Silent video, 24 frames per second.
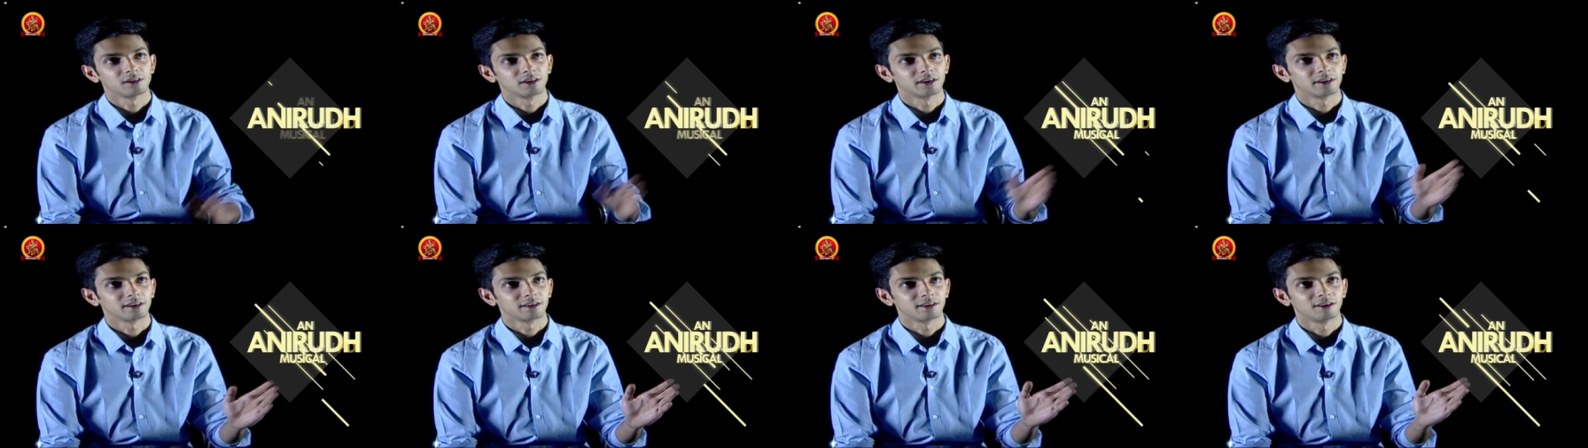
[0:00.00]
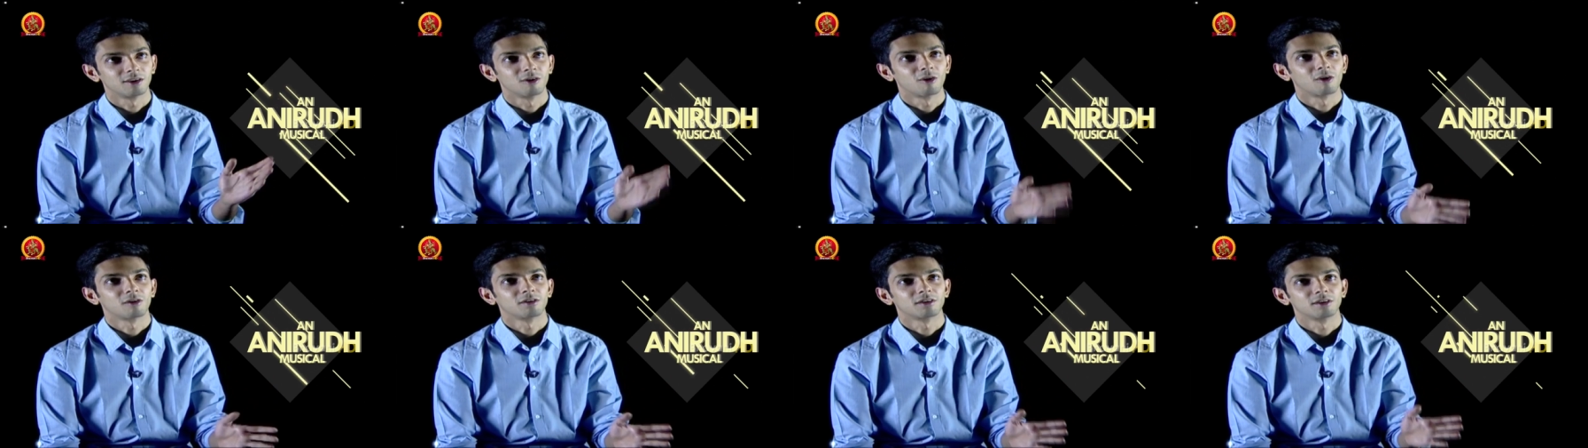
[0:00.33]
like
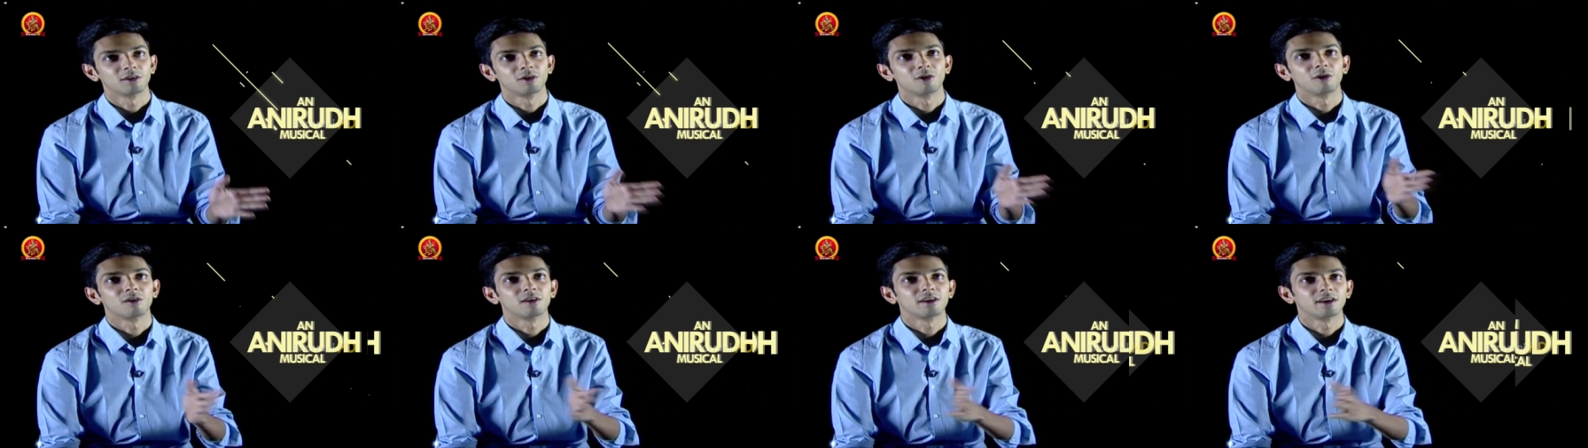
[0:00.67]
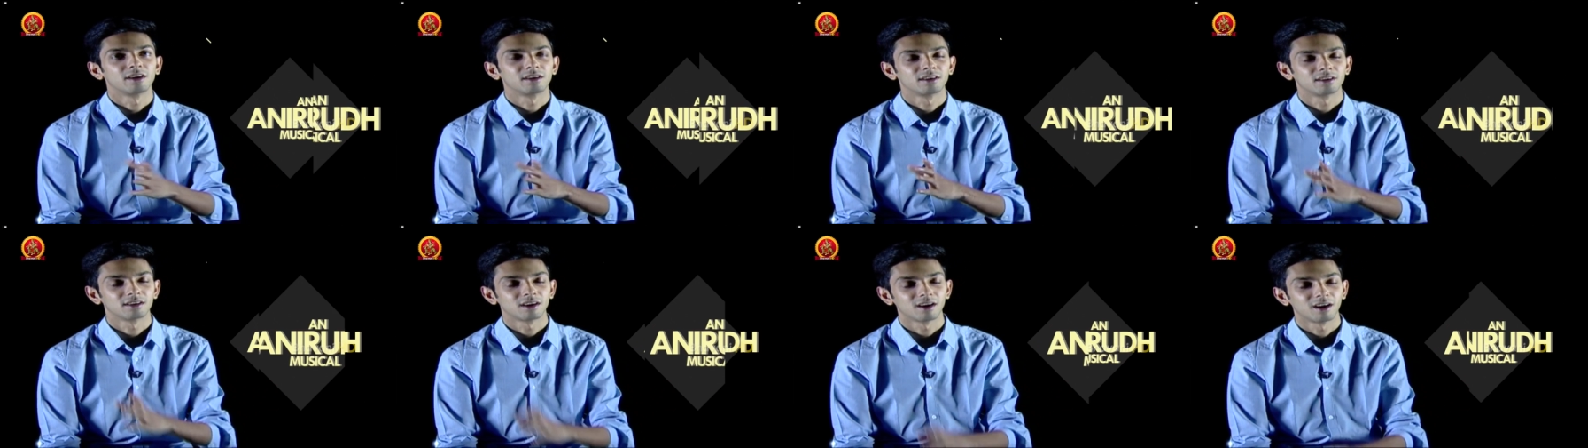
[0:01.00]
Don Don
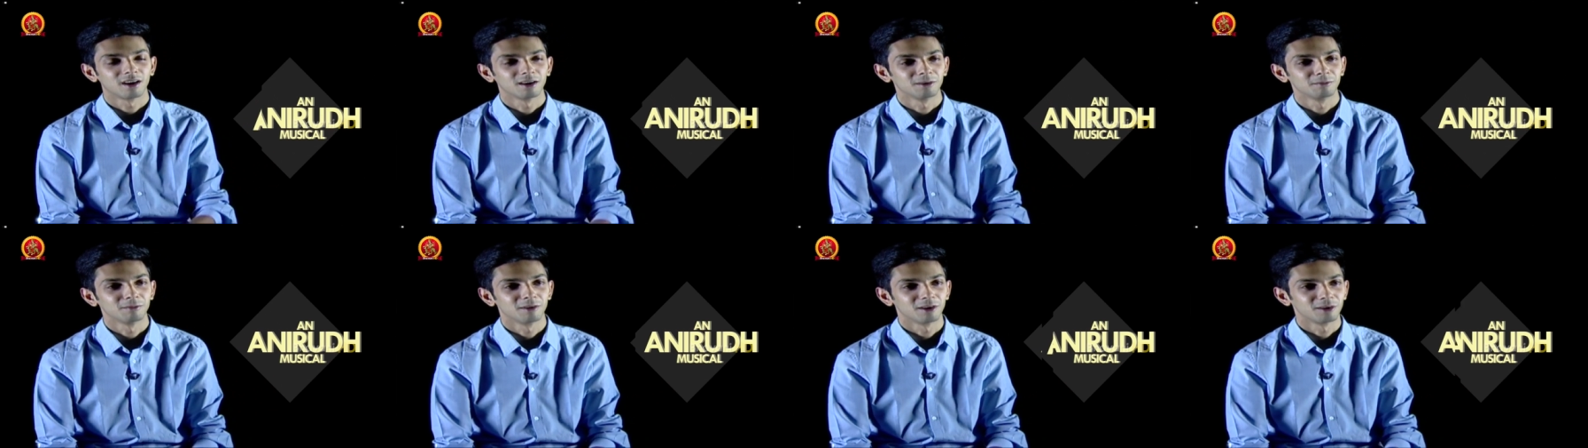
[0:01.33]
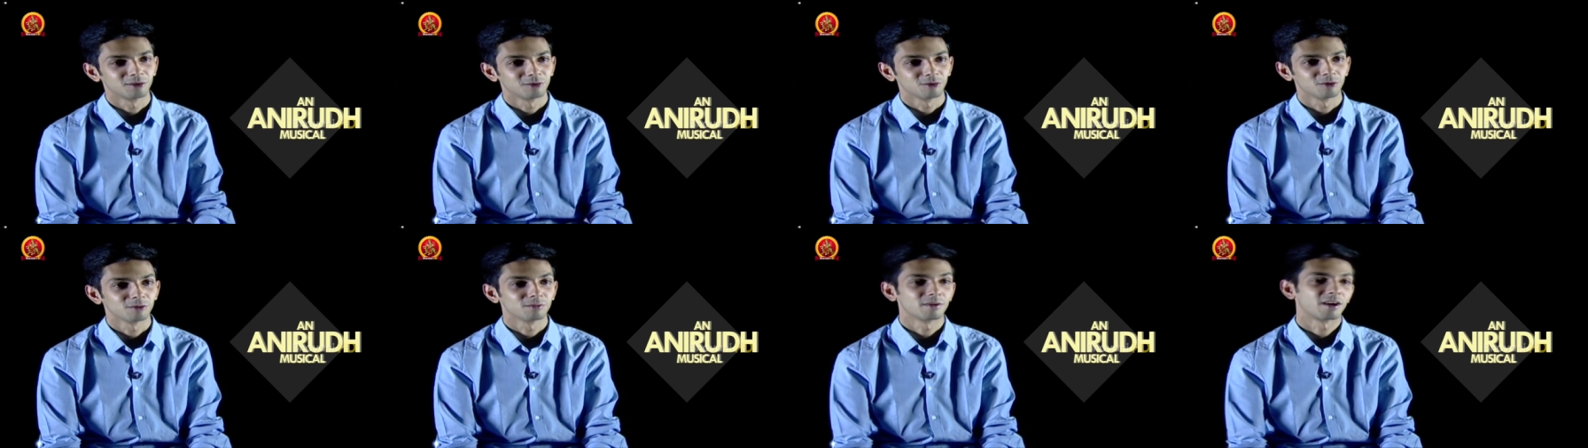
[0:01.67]
and Aluma Dolum,